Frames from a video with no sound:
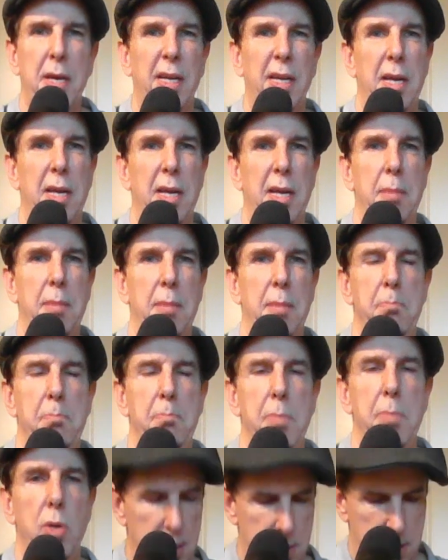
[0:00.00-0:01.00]
kind of
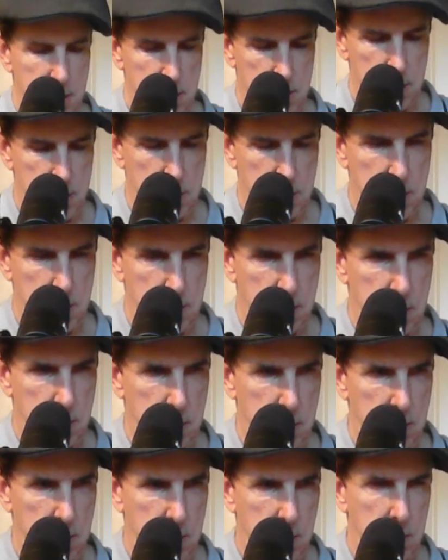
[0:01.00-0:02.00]
muting
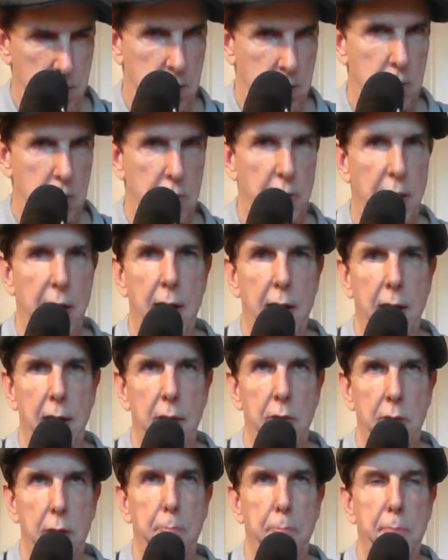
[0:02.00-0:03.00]

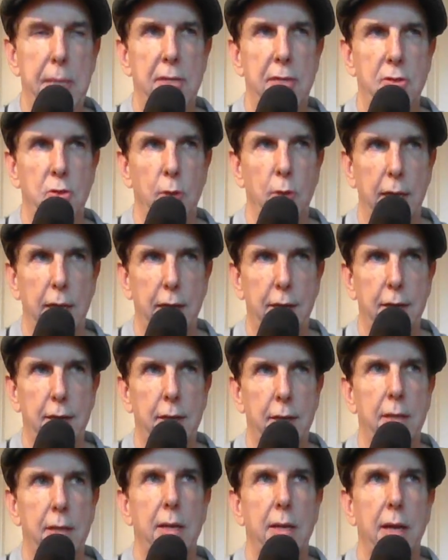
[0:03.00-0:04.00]
the B string.
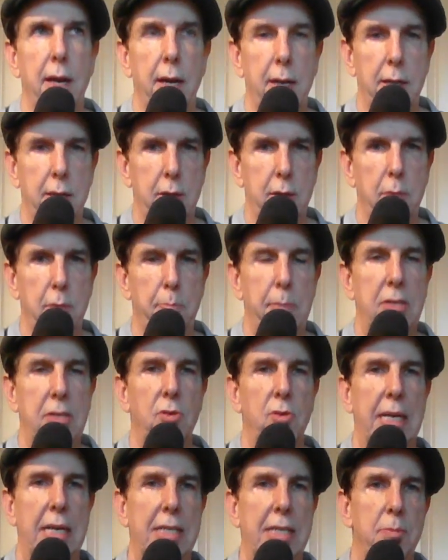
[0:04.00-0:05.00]
Yeah, the B
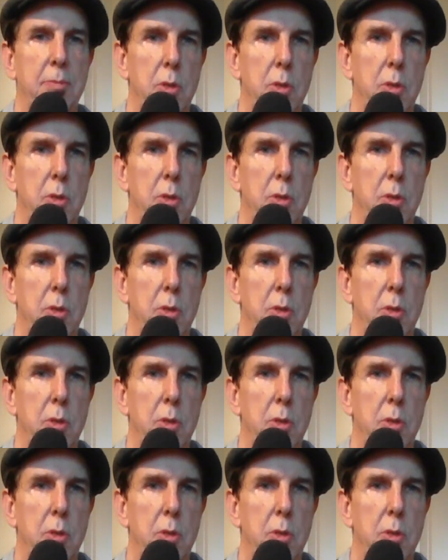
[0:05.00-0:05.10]
string gets